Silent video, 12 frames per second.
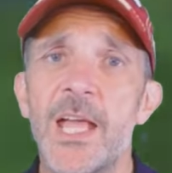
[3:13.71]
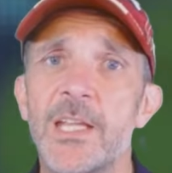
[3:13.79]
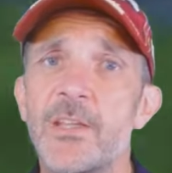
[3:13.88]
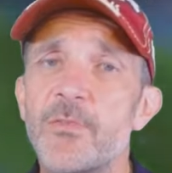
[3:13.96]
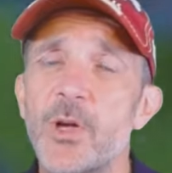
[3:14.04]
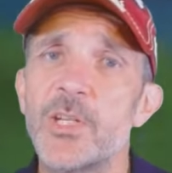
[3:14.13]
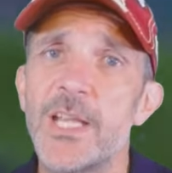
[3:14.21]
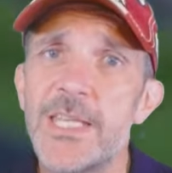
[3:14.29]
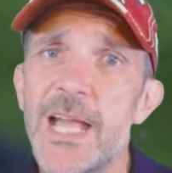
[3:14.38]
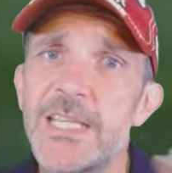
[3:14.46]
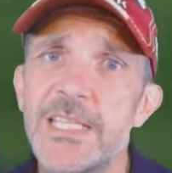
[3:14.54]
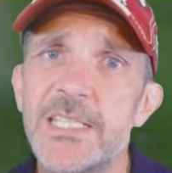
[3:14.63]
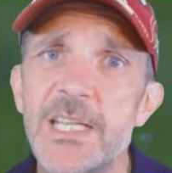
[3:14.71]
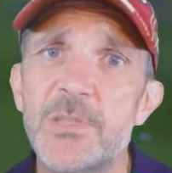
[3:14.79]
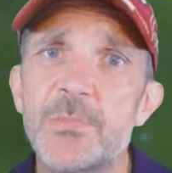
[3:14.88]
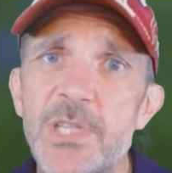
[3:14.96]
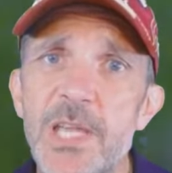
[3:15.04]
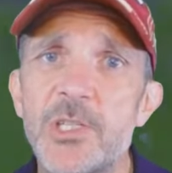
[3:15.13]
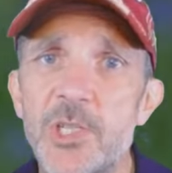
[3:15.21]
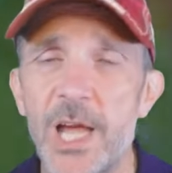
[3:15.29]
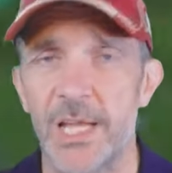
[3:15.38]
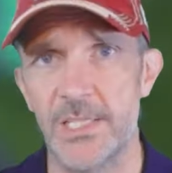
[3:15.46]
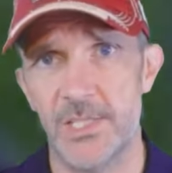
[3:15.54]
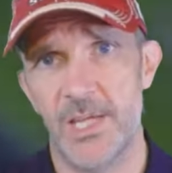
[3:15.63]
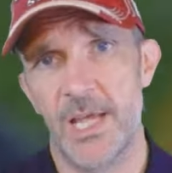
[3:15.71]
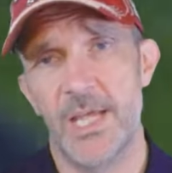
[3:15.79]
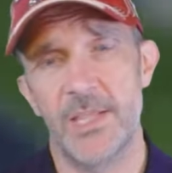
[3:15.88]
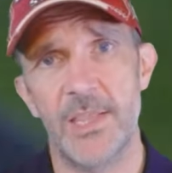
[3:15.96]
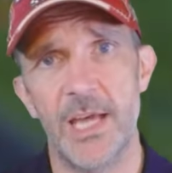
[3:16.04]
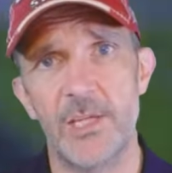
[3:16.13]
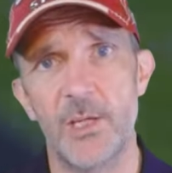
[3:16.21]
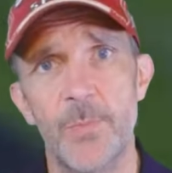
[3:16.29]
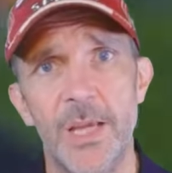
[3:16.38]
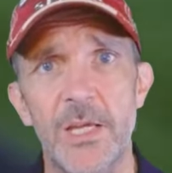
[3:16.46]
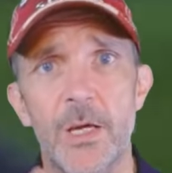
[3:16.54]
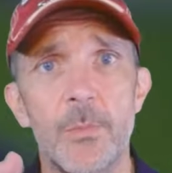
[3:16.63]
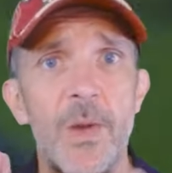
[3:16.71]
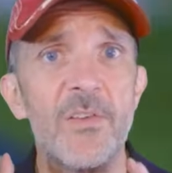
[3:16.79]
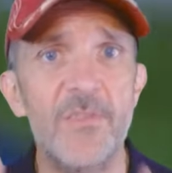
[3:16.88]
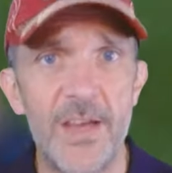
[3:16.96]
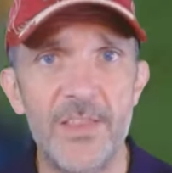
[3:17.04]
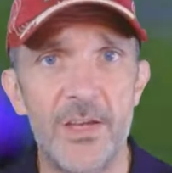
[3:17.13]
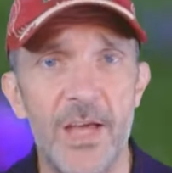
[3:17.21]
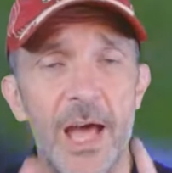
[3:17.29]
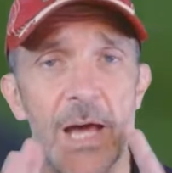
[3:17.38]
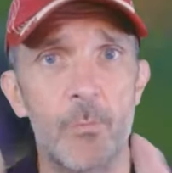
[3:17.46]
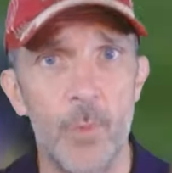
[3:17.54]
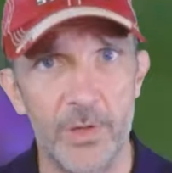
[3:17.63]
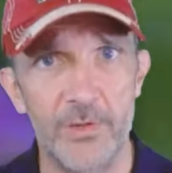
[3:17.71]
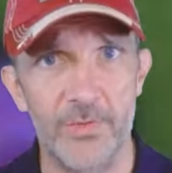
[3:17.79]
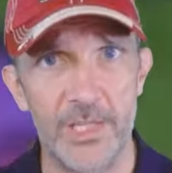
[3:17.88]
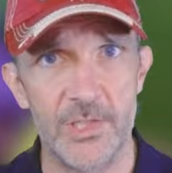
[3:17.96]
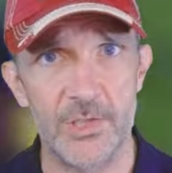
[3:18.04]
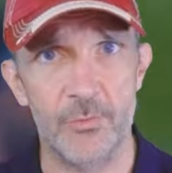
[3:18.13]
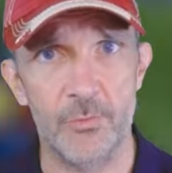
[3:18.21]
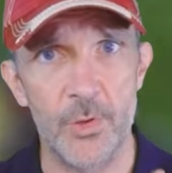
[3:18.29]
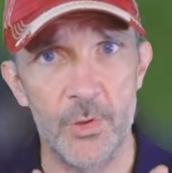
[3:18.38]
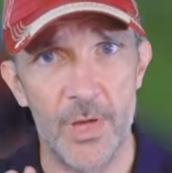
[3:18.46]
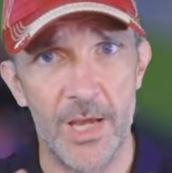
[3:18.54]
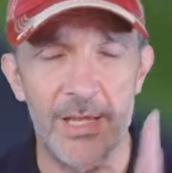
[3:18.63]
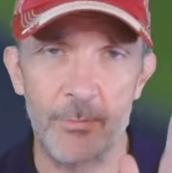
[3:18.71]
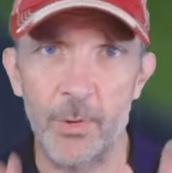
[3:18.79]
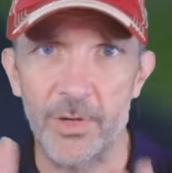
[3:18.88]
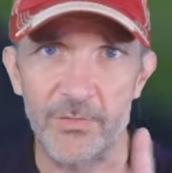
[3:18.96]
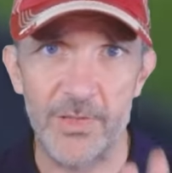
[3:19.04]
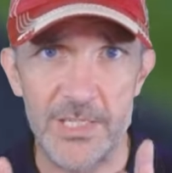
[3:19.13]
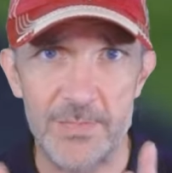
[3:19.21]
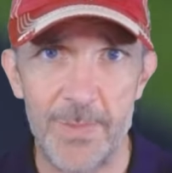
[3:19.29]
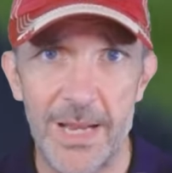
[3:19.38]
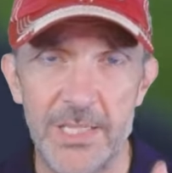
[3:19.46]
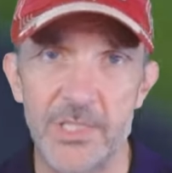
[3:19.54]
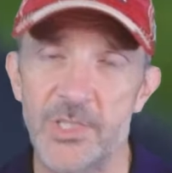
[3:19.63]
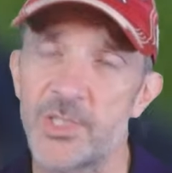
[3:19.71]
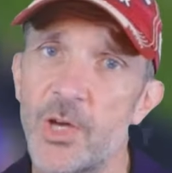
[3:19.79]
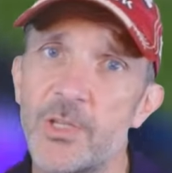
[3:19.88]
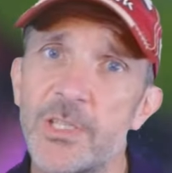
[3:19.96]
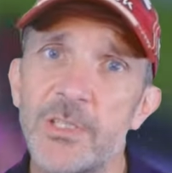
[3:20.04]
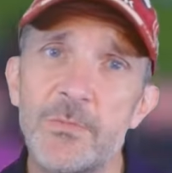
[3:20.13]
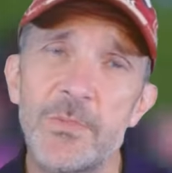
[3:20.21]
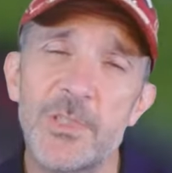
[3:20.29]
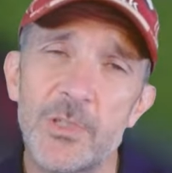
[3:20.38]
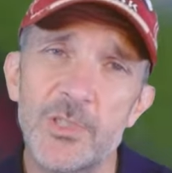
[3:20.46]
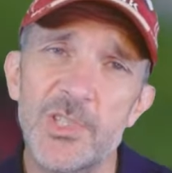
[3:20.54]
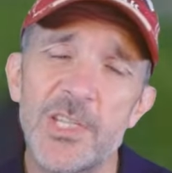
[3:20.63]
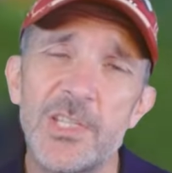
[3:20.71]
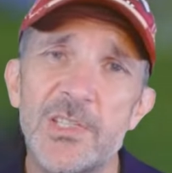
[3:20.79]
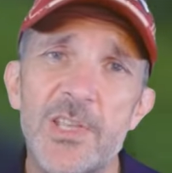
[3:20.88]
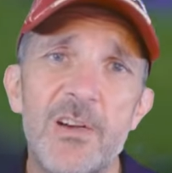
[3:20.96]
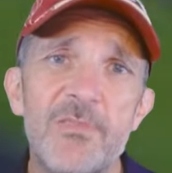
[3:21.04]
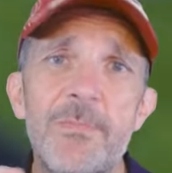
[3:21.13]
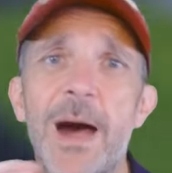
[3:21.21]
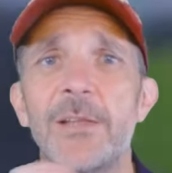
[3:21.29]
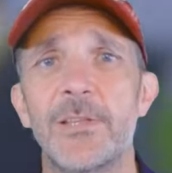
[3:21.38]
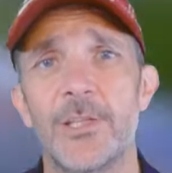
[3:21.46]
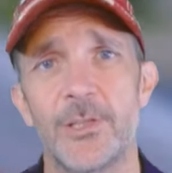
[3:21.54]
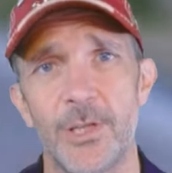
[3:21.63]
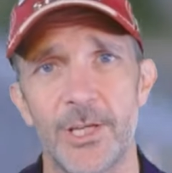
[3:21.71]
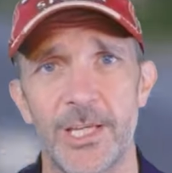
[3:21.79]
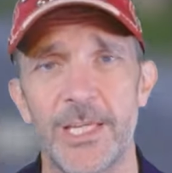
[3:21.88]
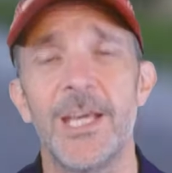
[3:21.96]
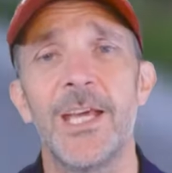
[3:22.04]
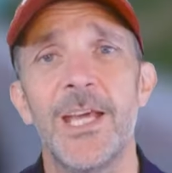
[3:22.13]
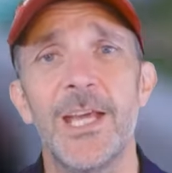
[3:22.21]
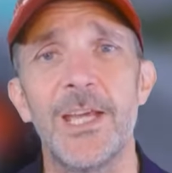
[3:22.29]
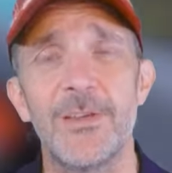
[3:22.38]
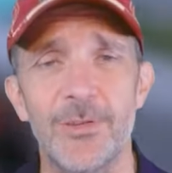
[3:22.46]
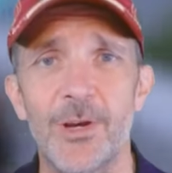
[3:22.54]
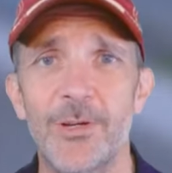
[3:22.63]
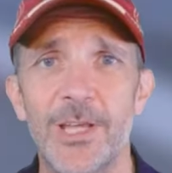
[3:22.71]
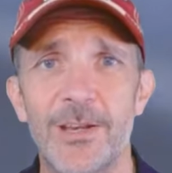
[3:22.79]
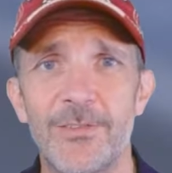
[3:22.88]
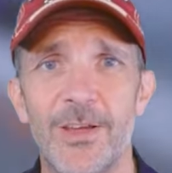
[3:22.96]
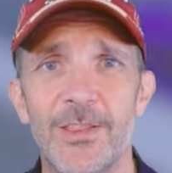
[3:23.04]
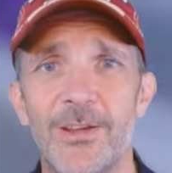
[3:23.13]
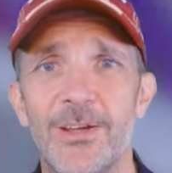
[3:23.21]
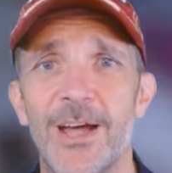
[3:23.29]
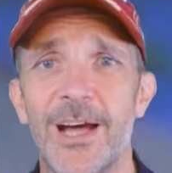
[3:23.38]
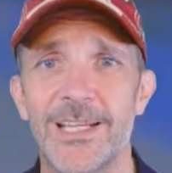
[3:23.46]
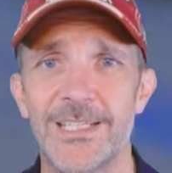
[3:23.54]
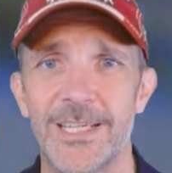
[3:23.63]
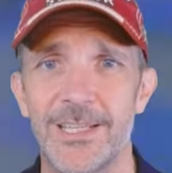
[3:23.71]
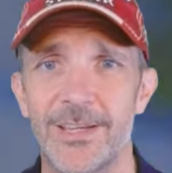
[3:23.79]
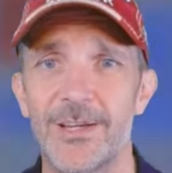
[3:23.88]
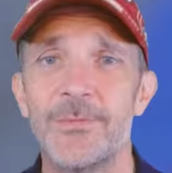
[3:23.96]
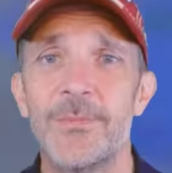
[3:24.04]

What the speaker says: You've got a 96% chance that you'll pick up a feather at one of these banners, so you can consider yourself mildly unlucky if you don't get a feather at either.